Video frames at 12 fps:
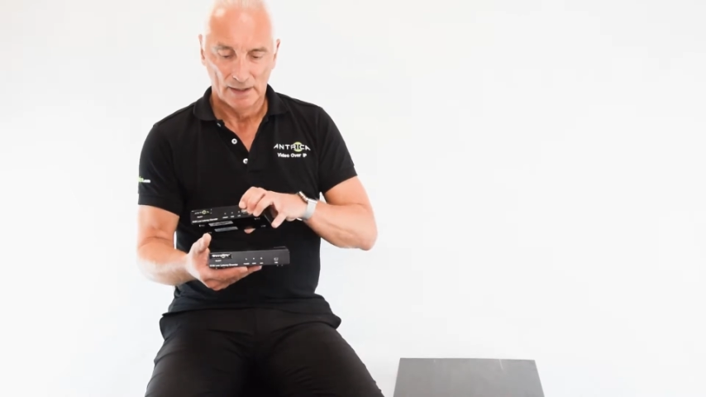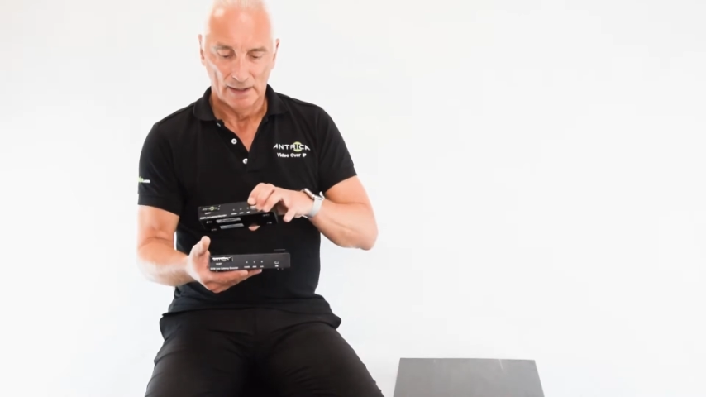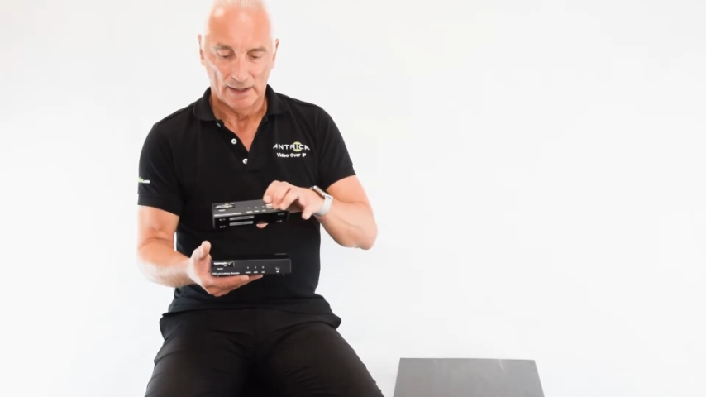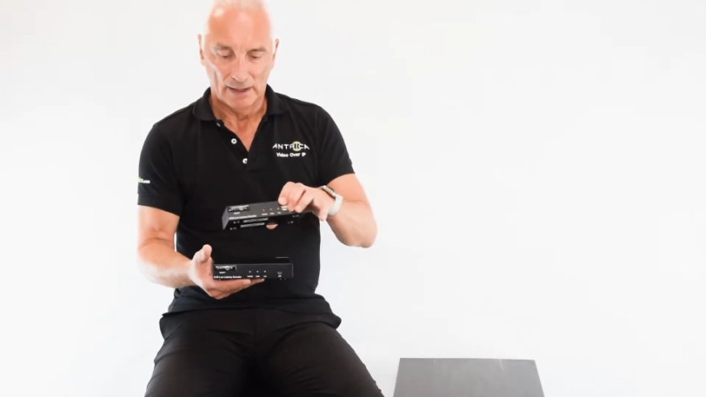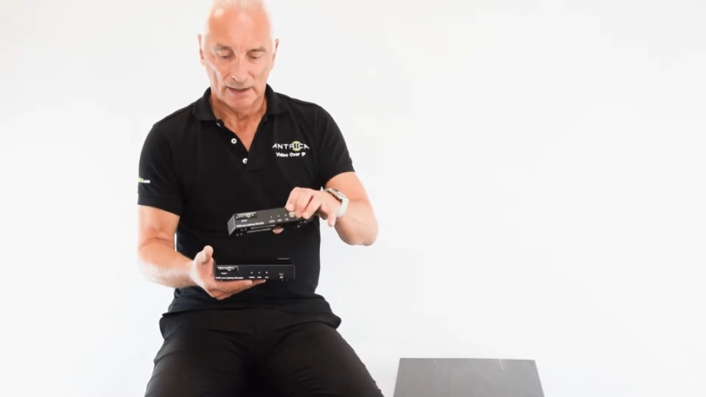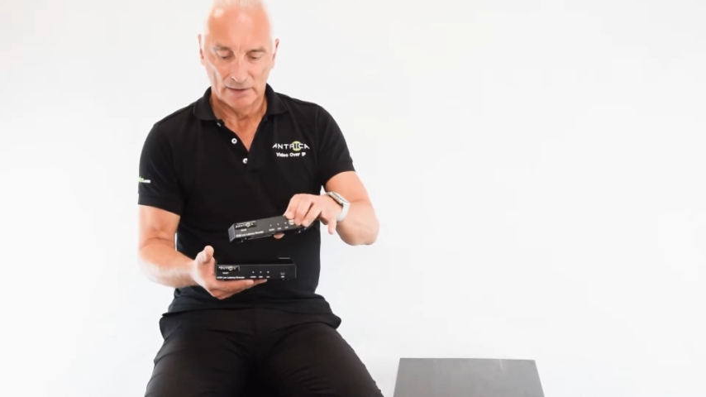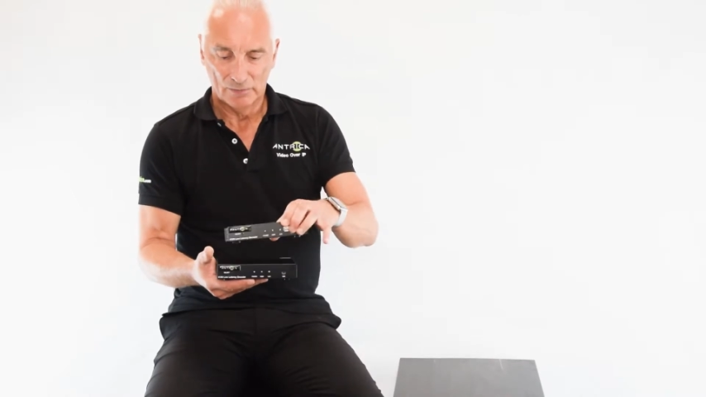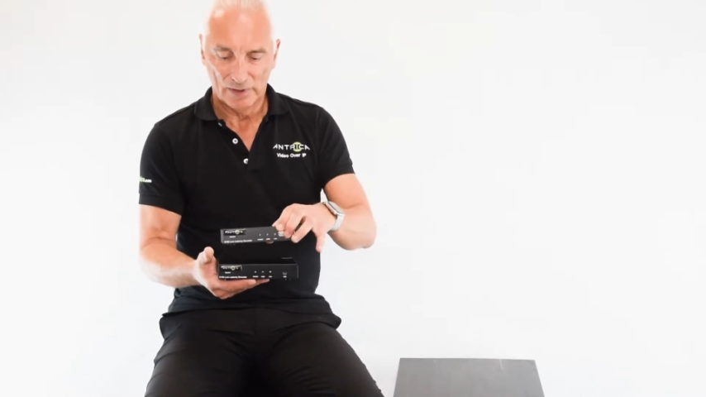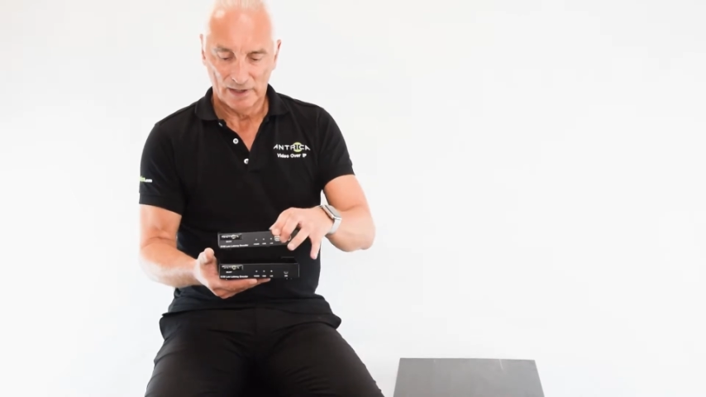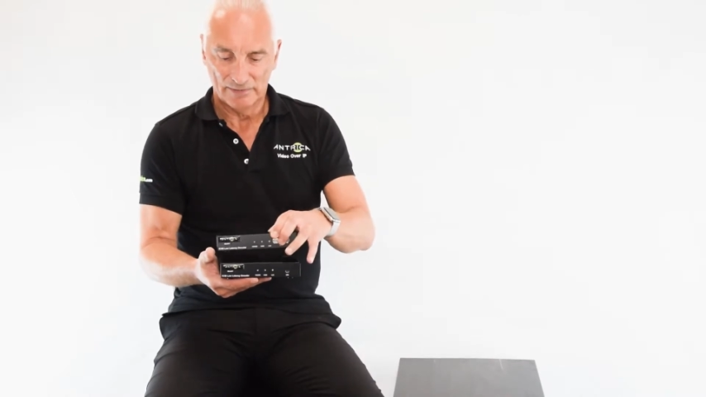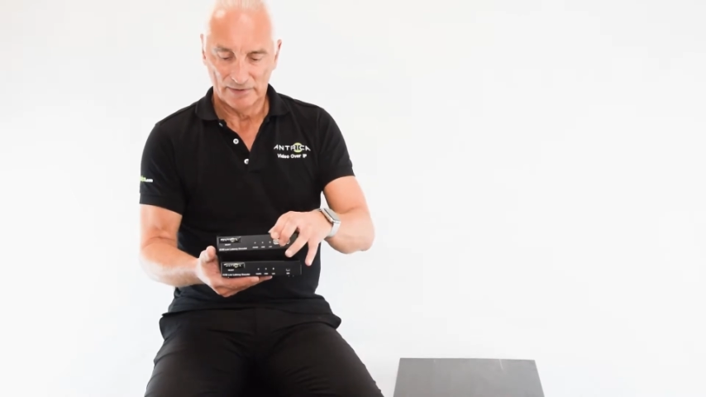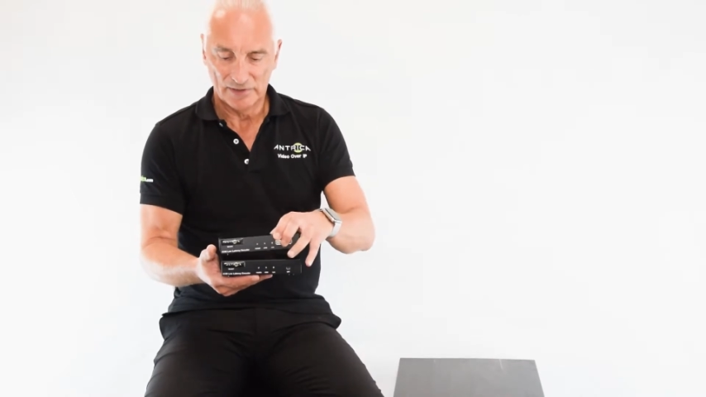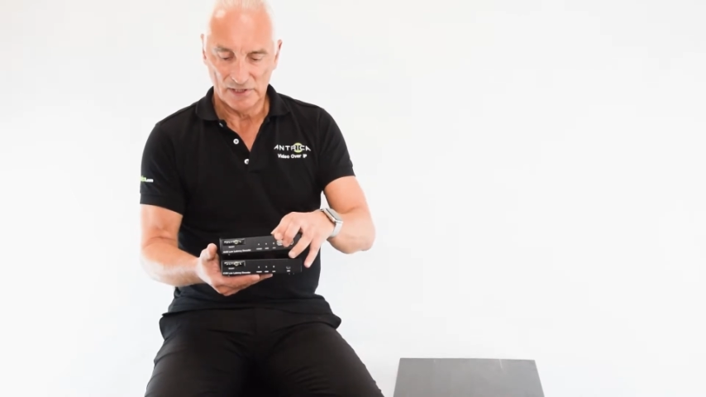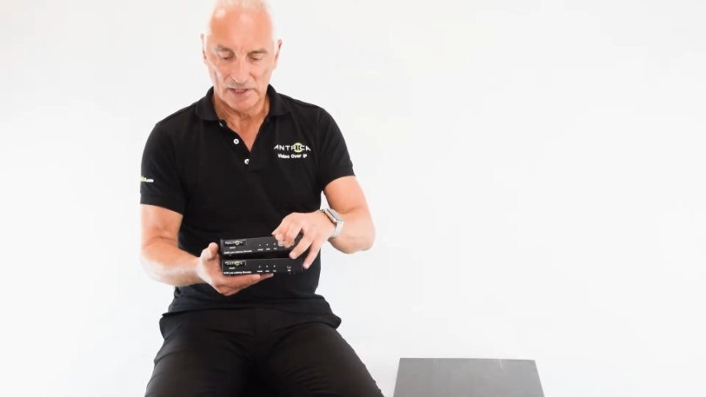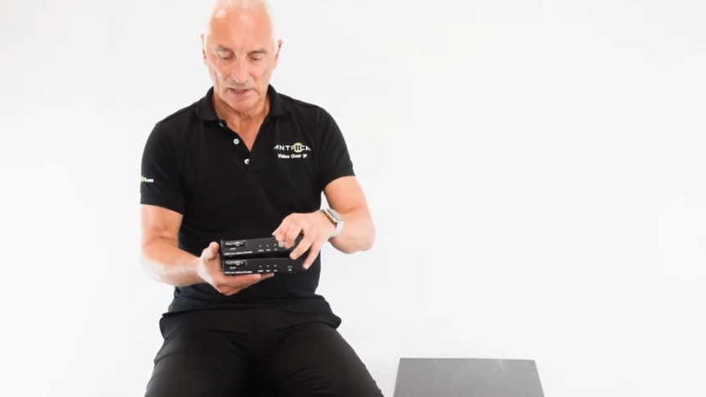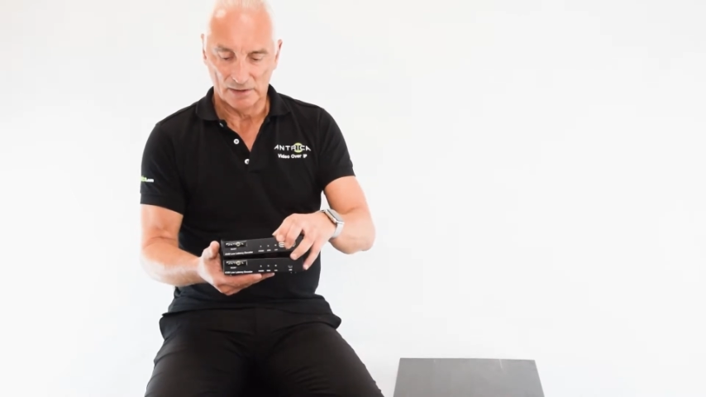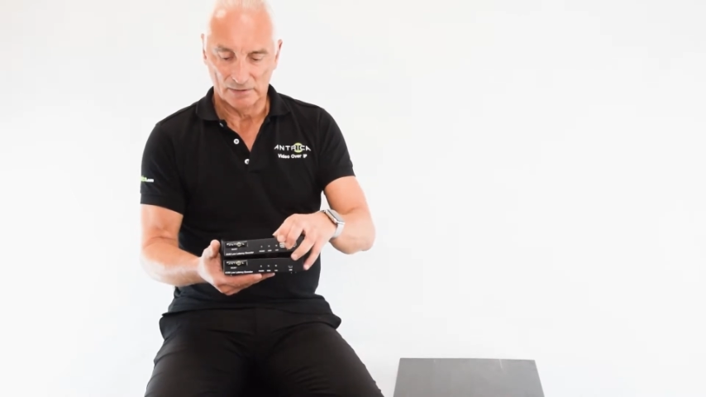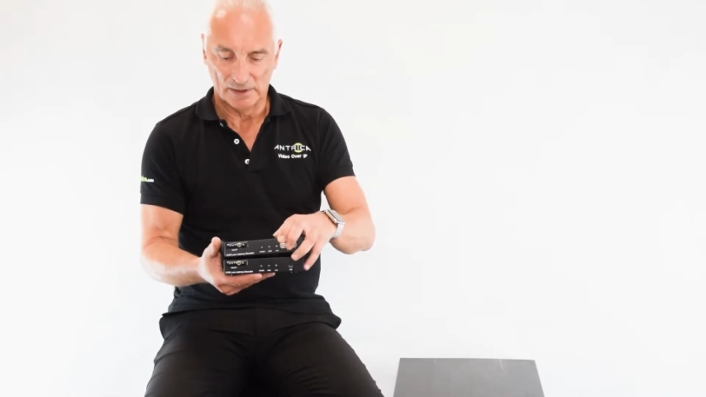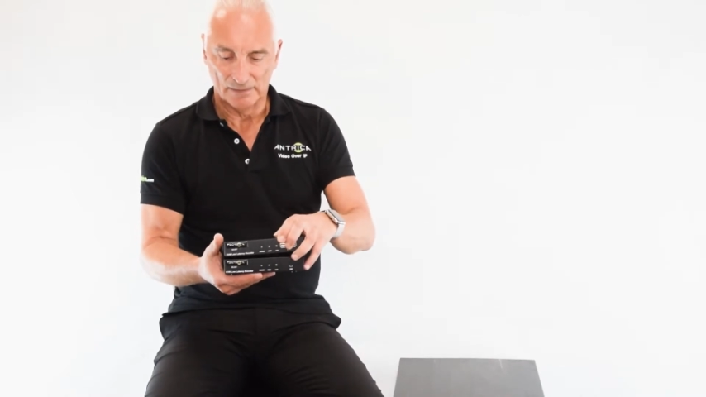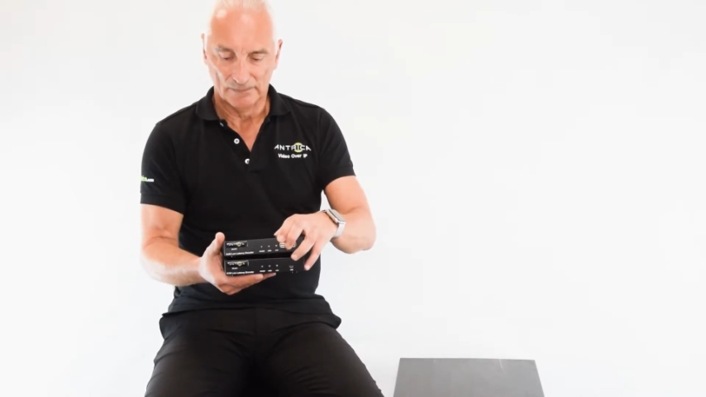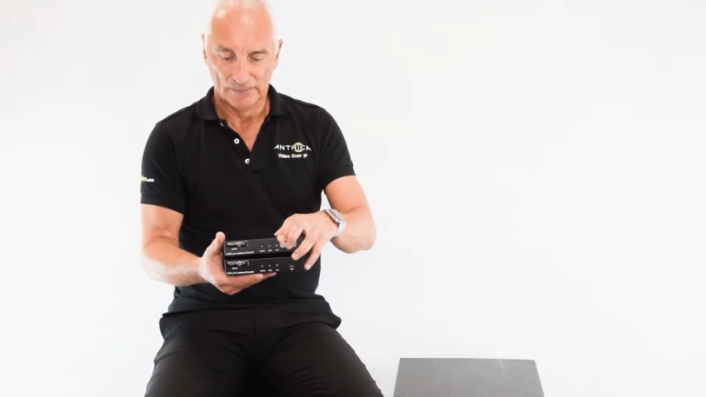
and we have the decoder.